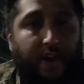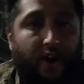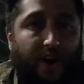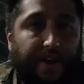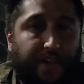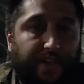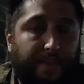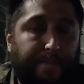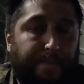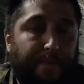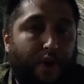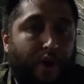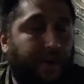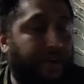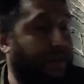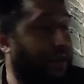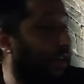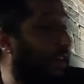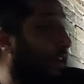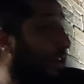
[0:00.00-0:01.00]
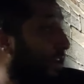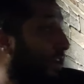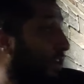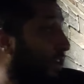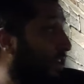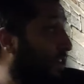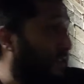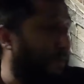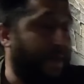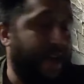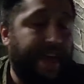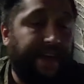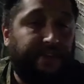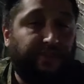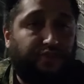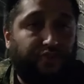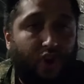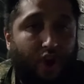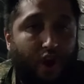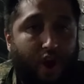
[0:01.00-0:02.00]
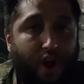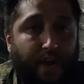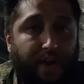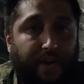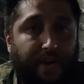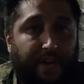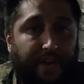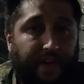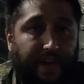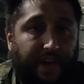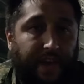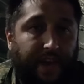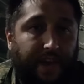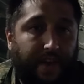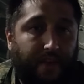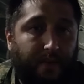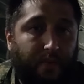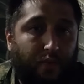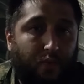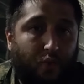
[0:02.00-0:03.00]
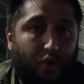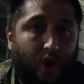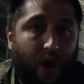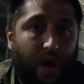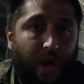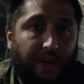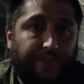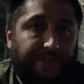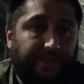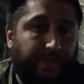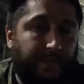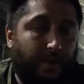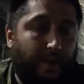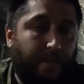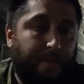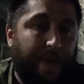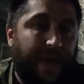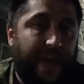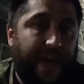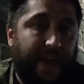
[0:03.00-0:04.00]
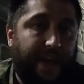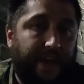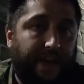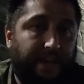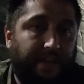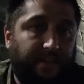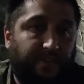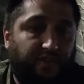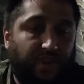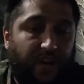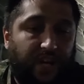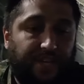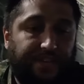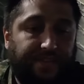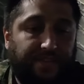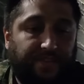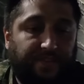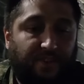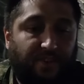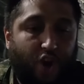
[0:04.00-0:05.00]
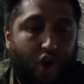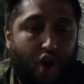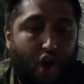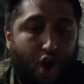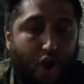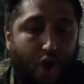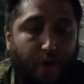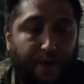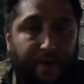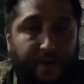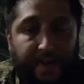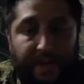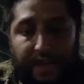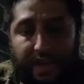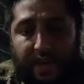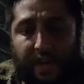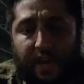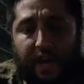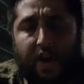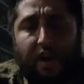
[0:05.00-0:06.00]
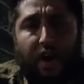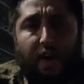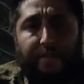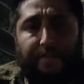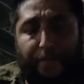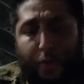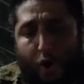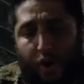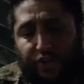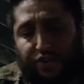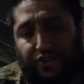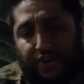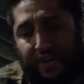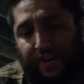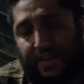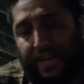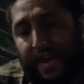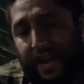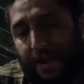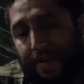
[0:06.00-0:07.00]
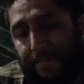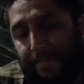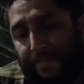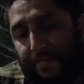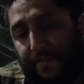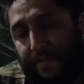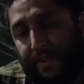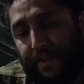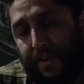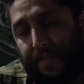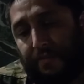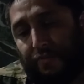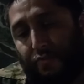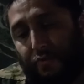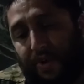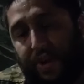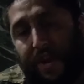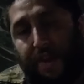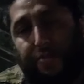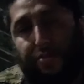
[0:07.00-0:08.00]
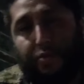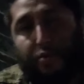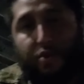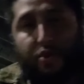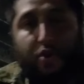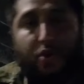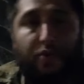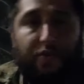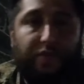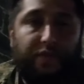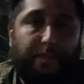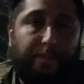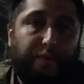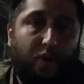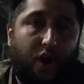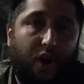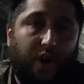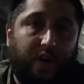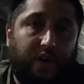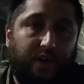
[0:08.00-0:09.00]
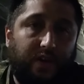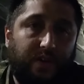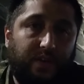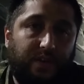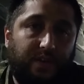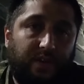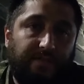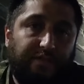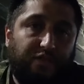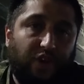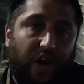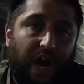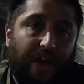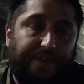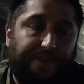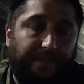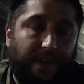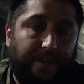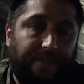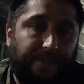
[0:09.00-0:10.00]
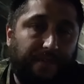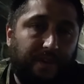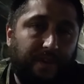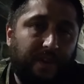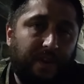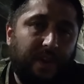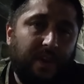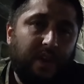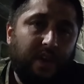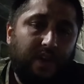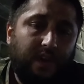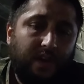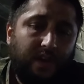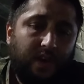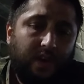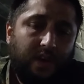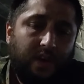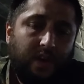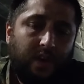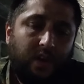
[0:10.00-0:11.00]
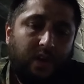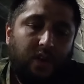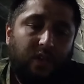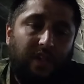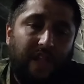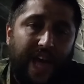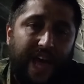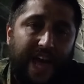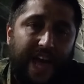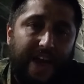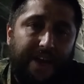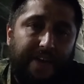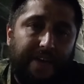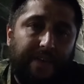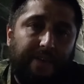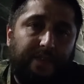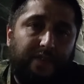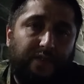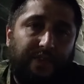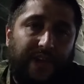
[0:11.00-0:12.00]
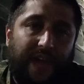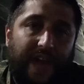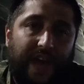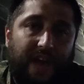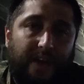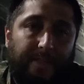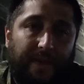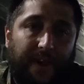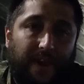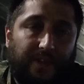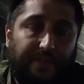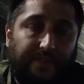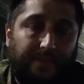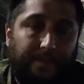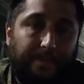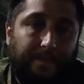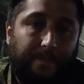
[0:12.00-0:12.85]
on in the book to make sure he was obeying the Justice Code. Unfortunately, his read through the book of justice led to the enemies